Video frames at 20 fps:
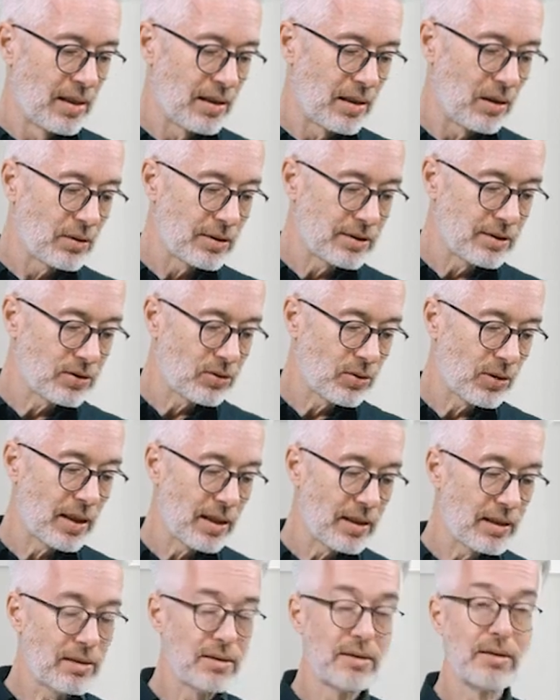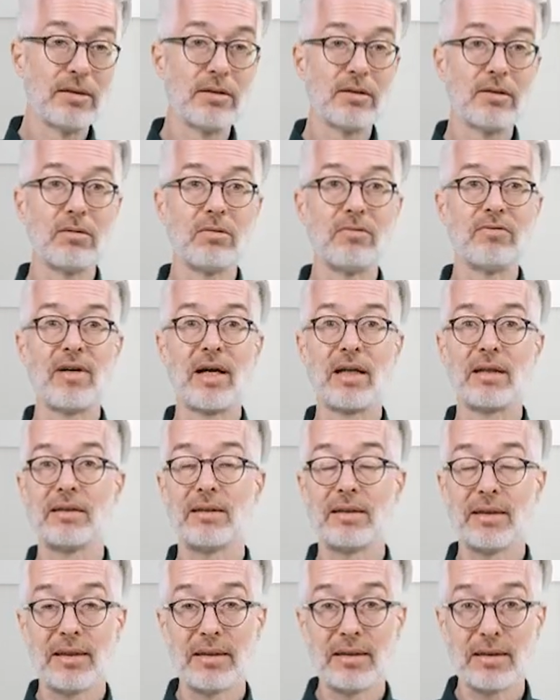Now let's try to
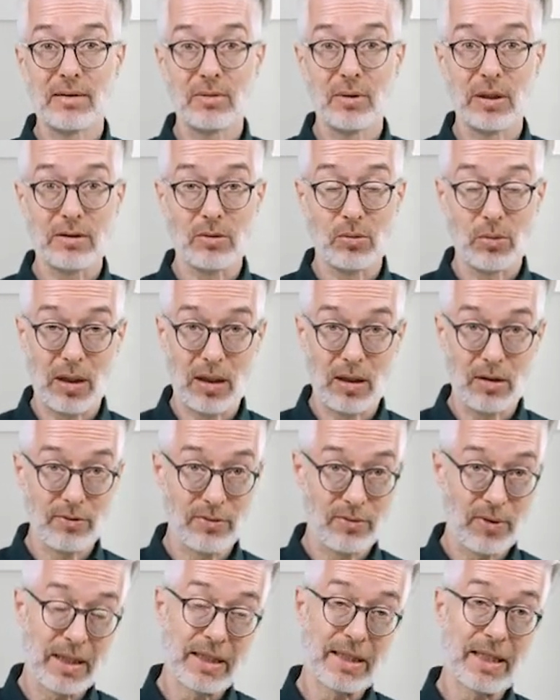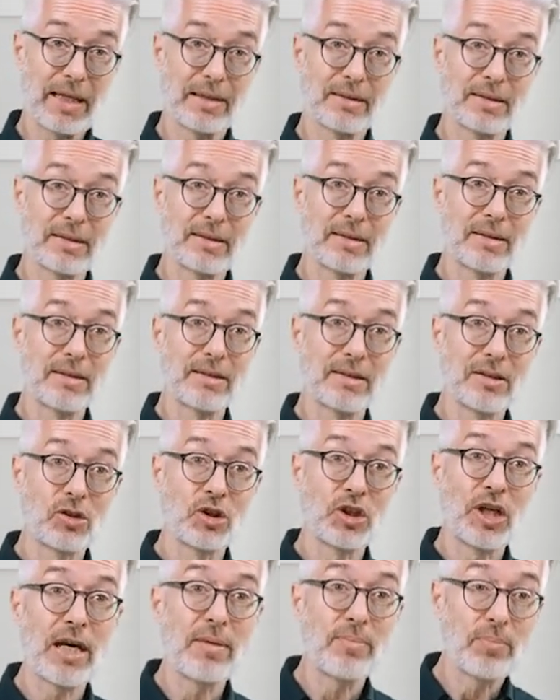validate our graph against this
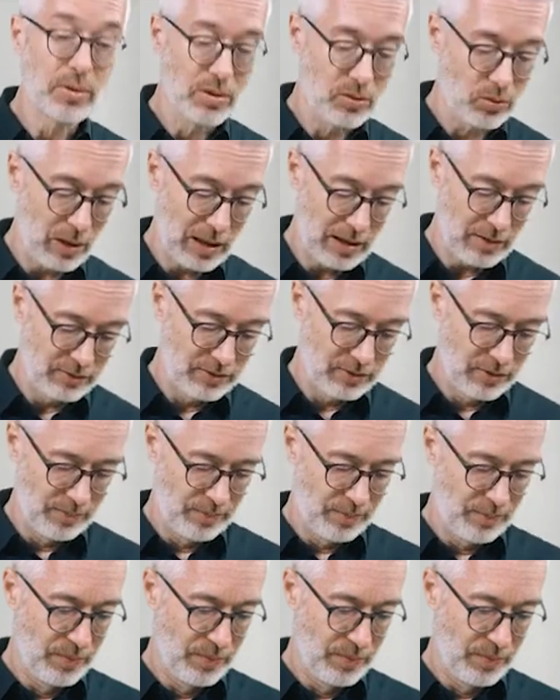shape graph.